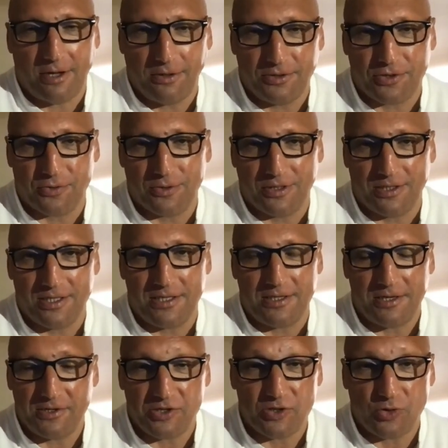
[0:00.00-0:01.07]

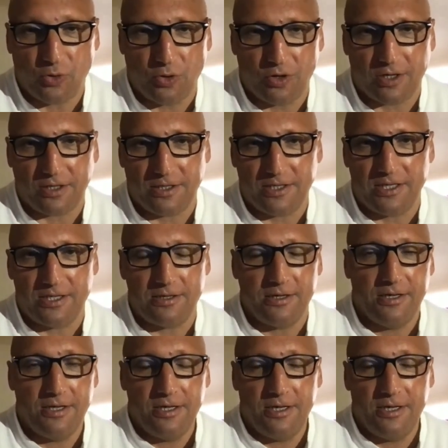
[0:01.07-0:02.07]
culturally, historically